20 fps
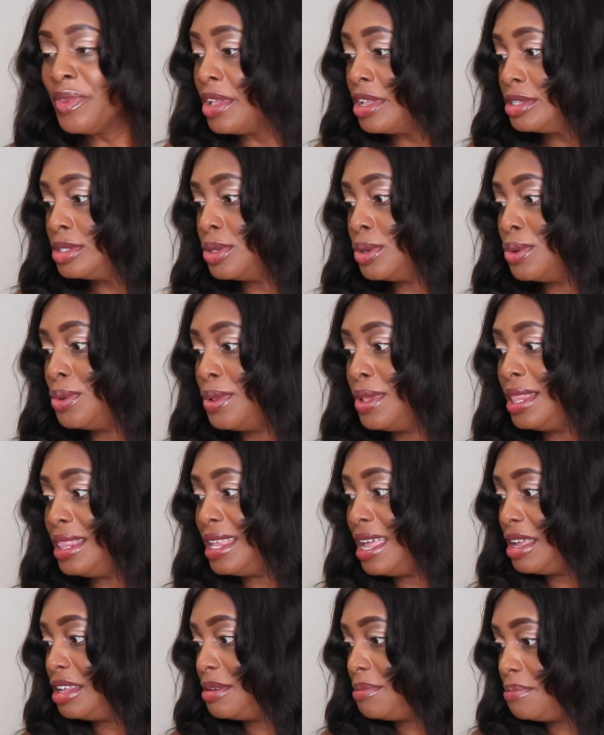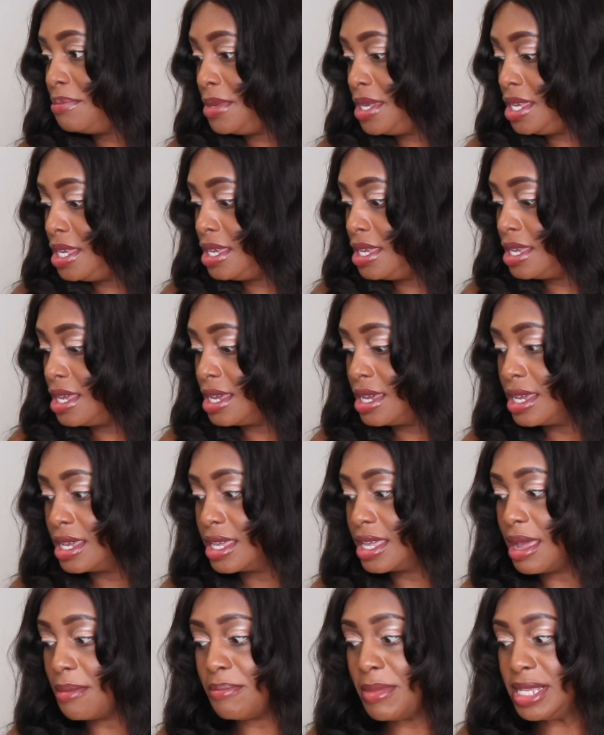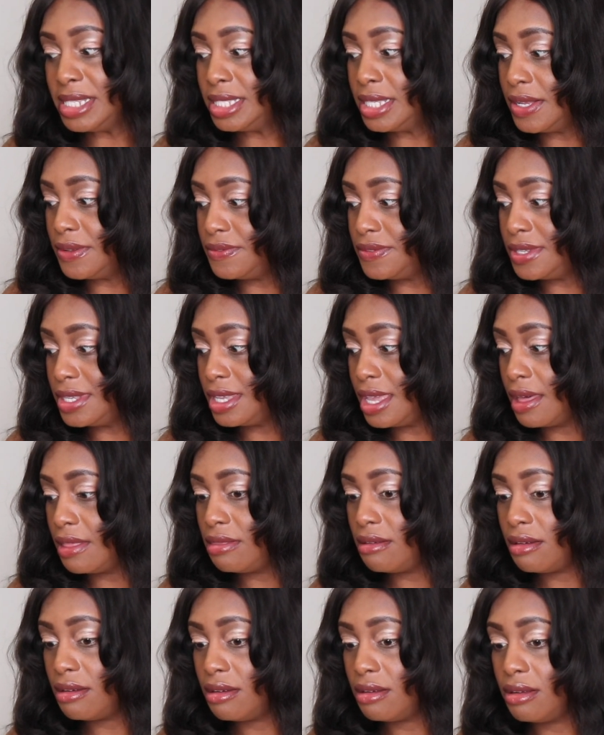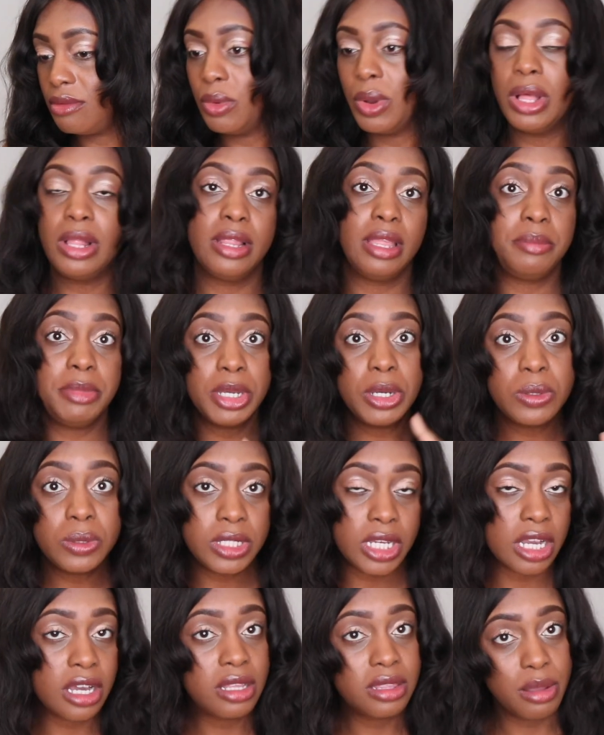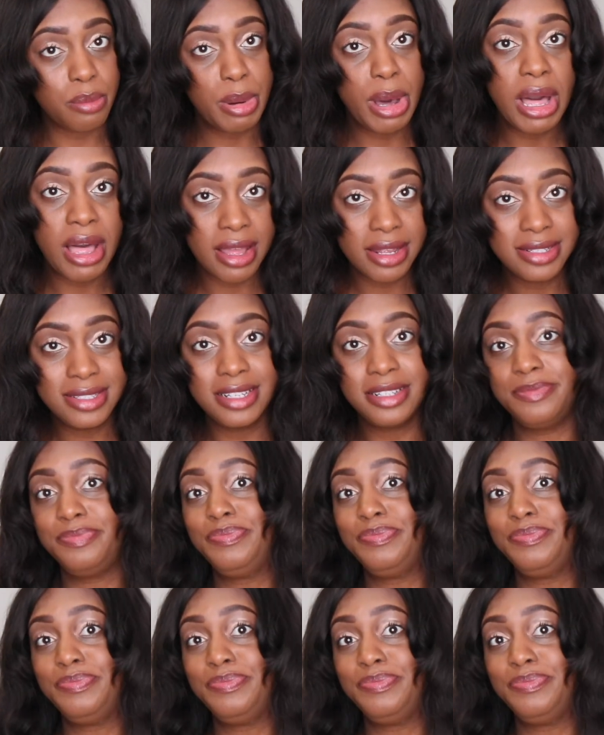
So let me get myself together. Well, let me go check on the pot